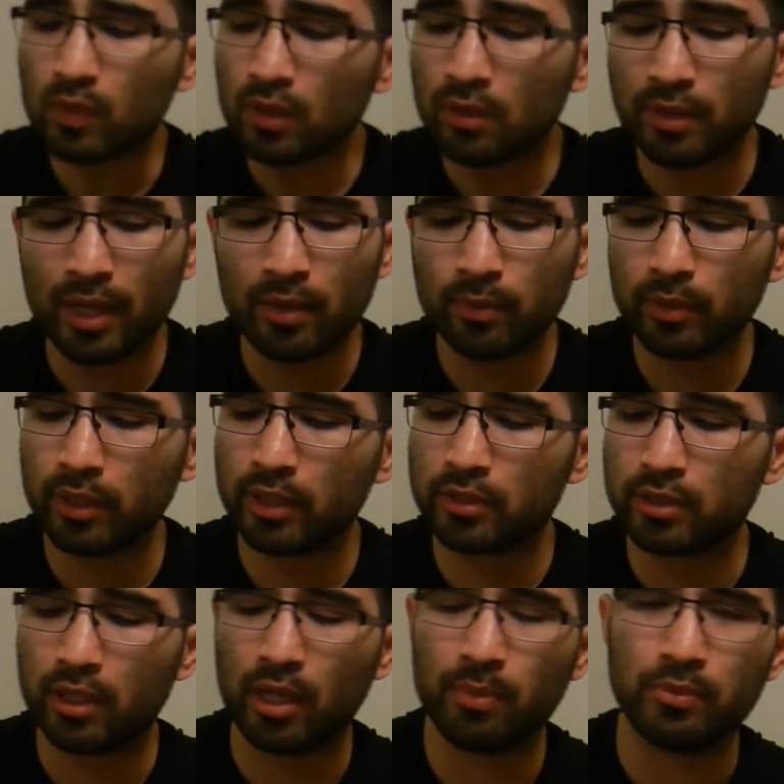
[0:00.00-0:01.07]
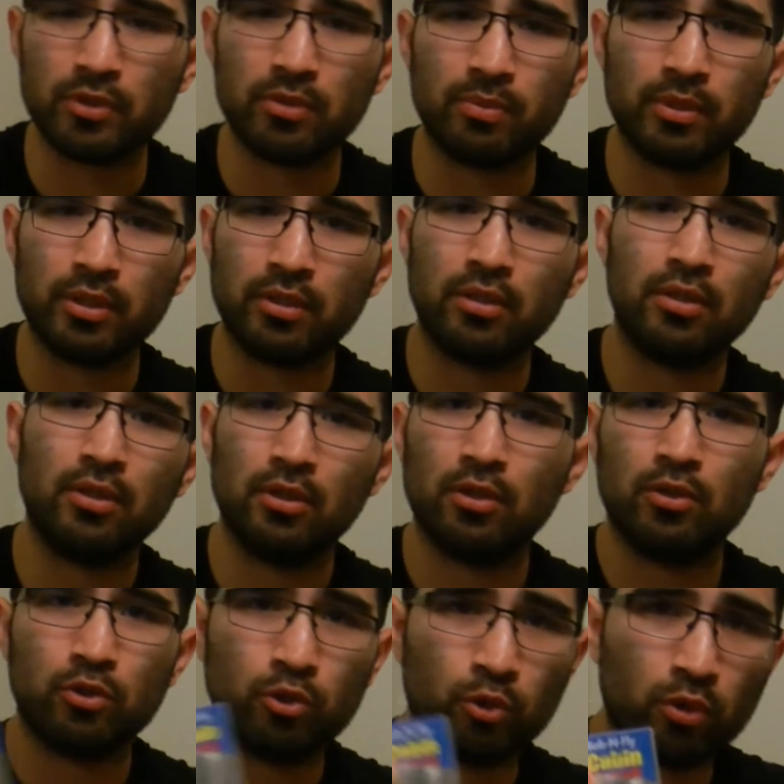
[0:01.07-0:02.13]
That one actually happens to be
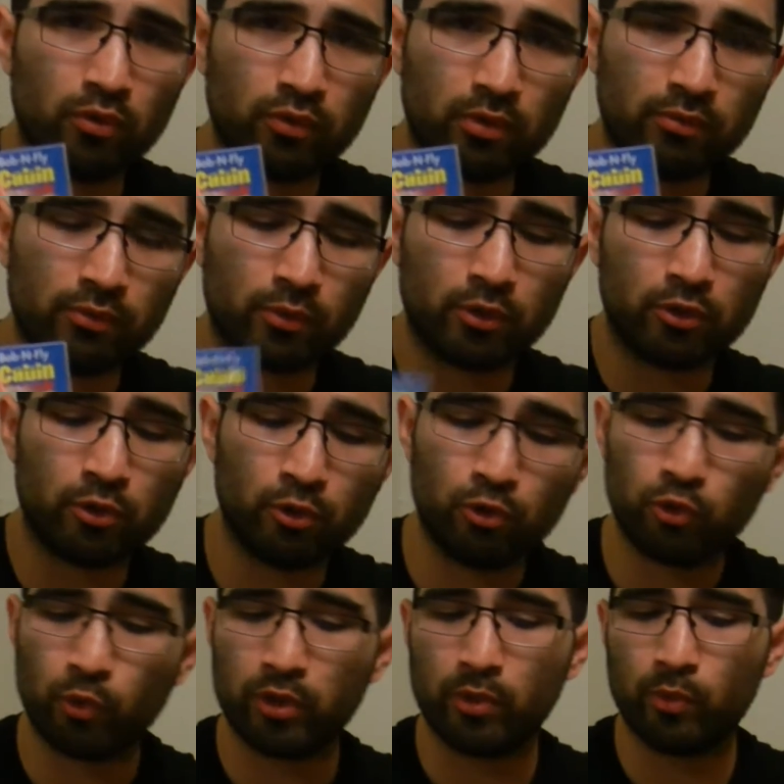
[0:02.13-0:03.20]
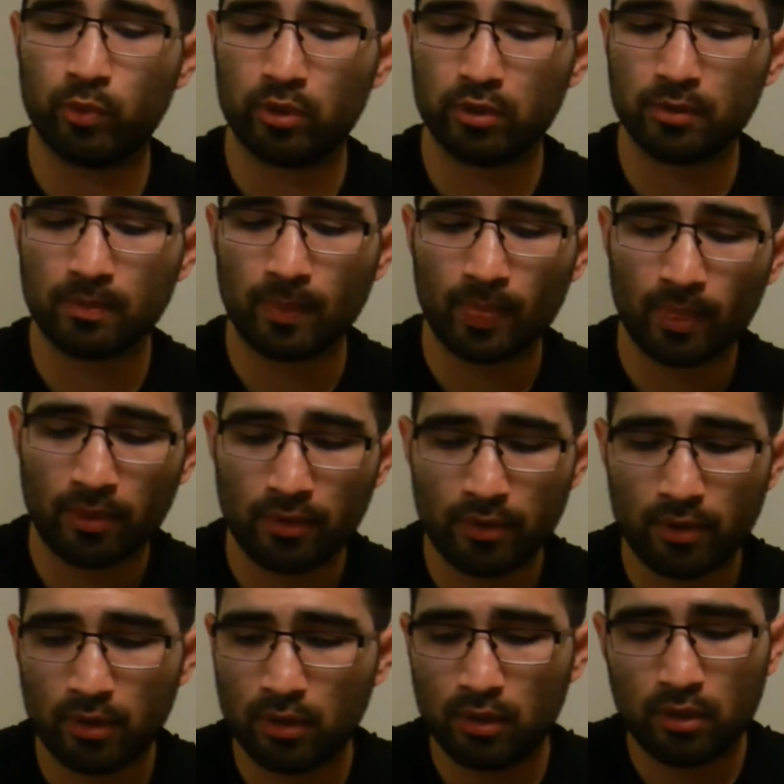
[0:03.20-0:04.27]
two of them for $2.21.
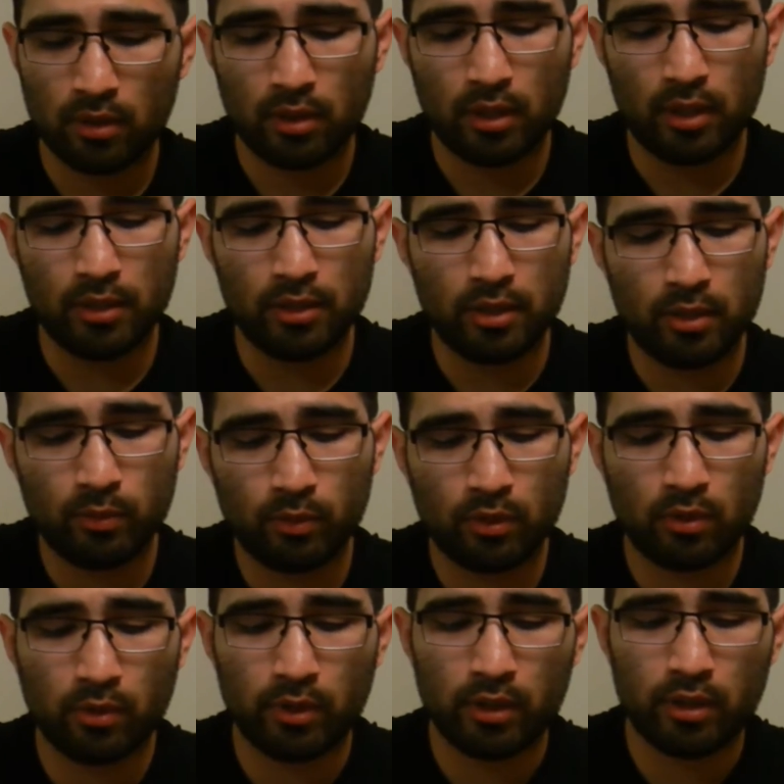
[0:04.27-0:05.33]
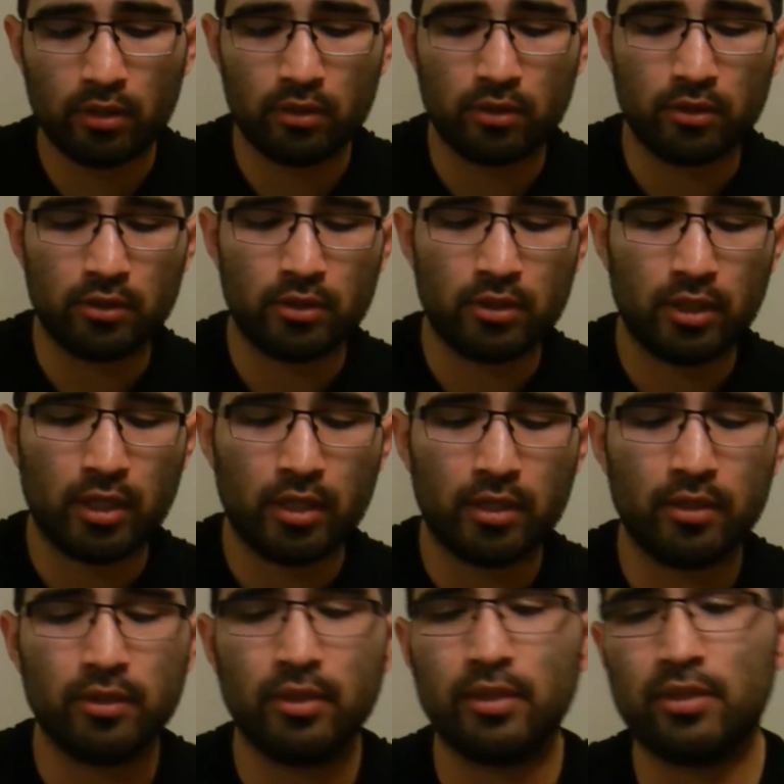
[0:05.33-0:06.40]
And then we'll go ahead and say
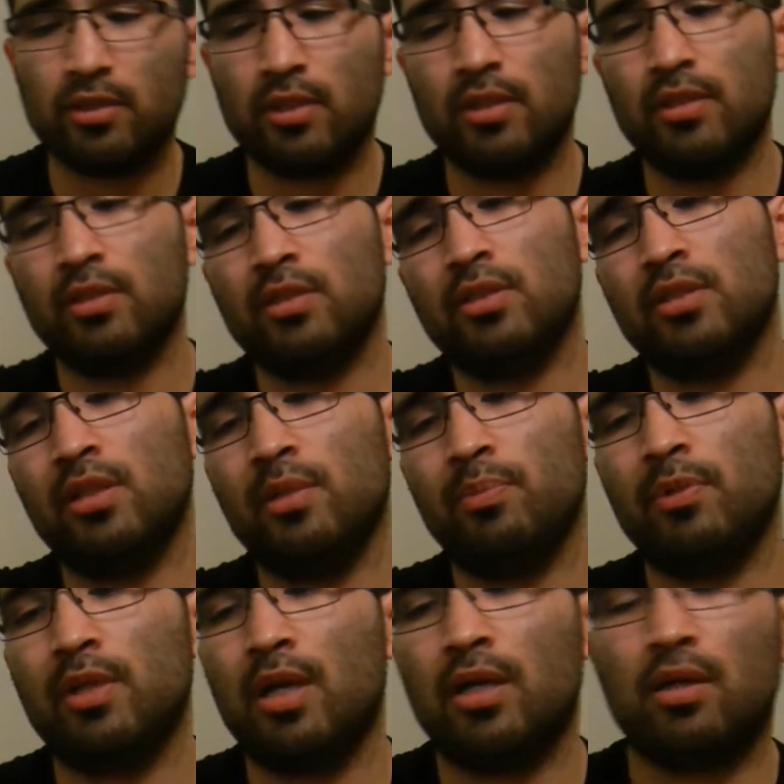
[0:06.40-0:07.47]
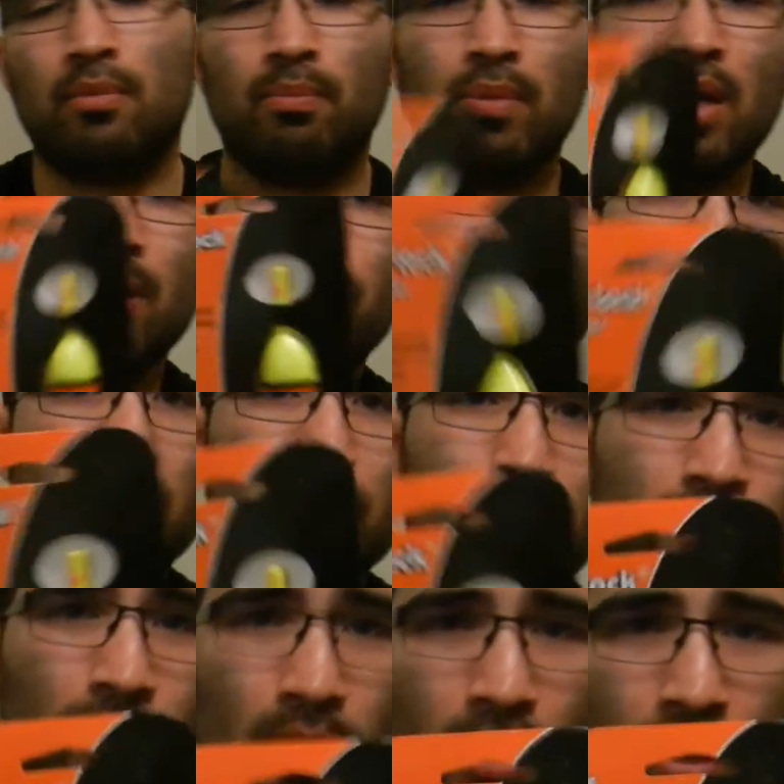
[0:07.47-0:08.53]
this Sliplock bobber.
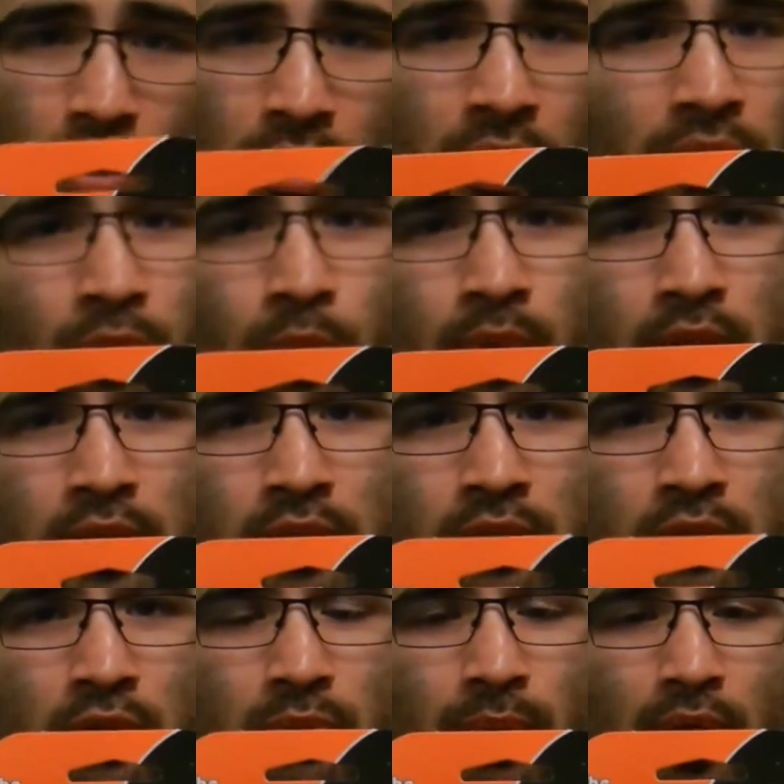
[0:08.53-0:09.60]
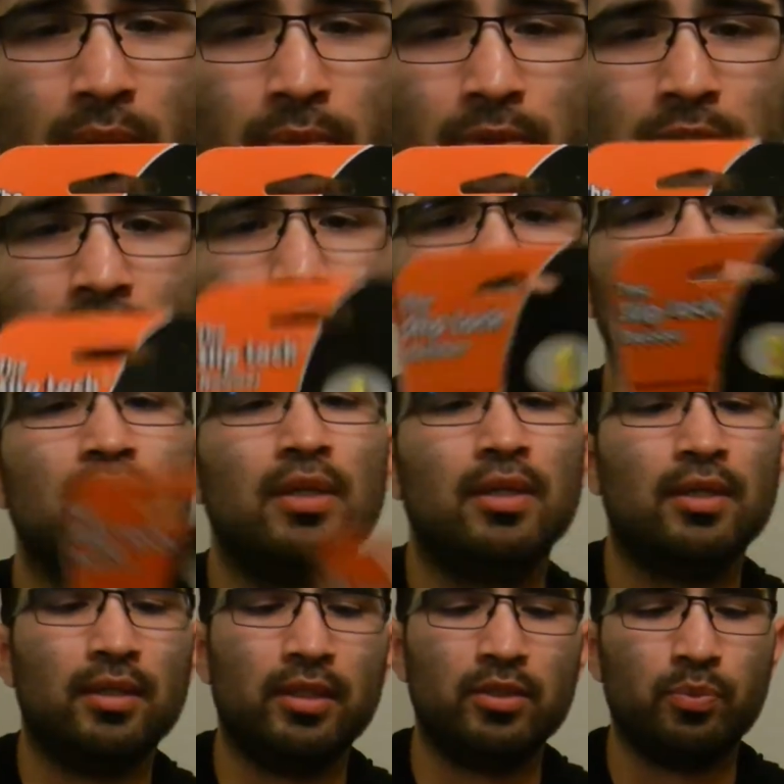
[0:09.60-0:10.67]
Never really used bobbers.
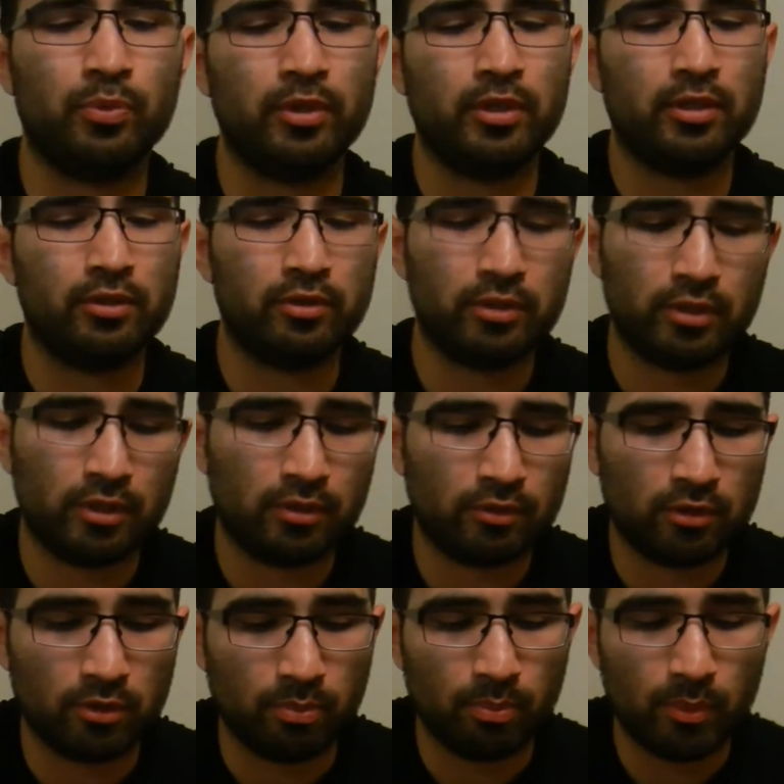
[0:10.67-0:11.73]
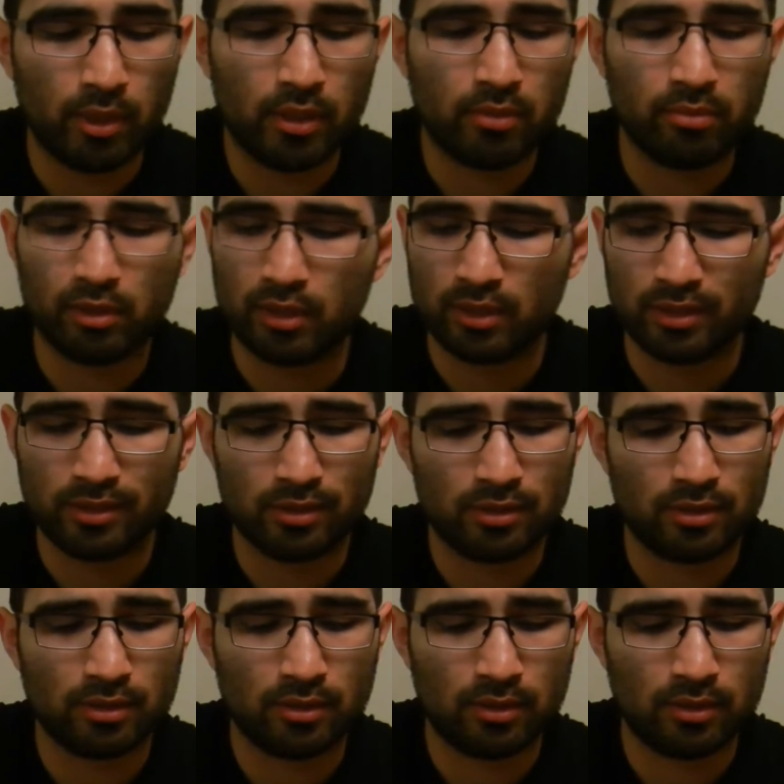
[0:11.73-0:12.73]
That's pretty interesting to me because